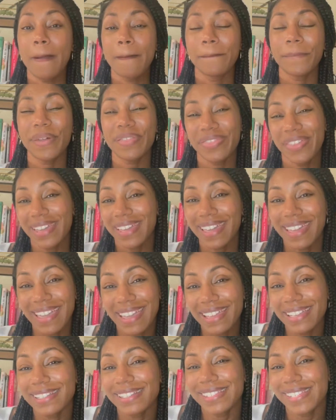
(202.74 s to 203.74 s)
but they
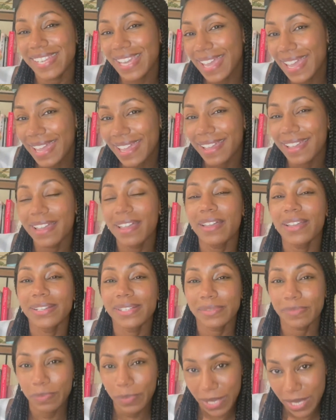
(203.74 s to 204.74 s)
can't take
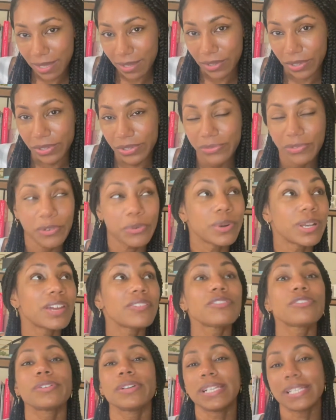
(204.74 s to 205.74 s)
pills for
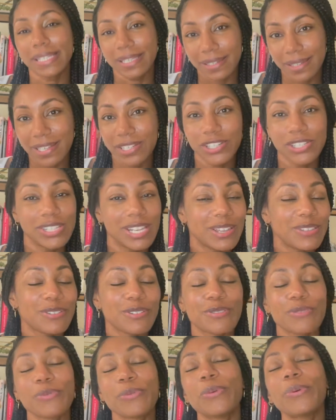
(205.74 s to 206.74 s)
whatever reason. Let's just say they're
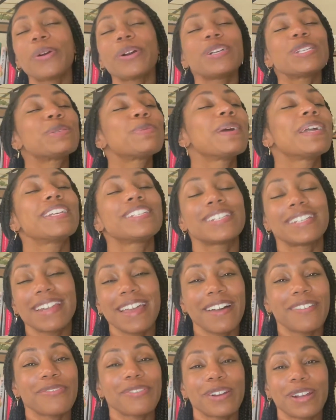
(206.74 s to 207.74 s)
the worst patient
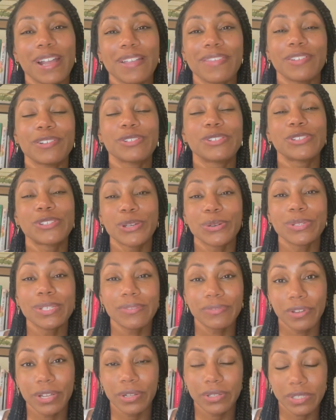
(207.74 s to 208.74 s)
ever and they're so
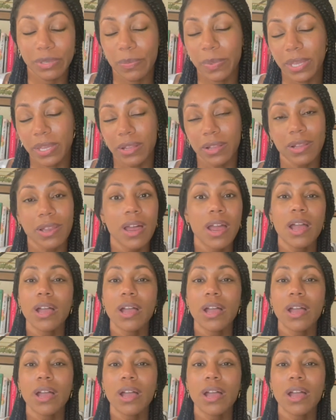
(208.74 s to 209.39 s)
difficult to pill.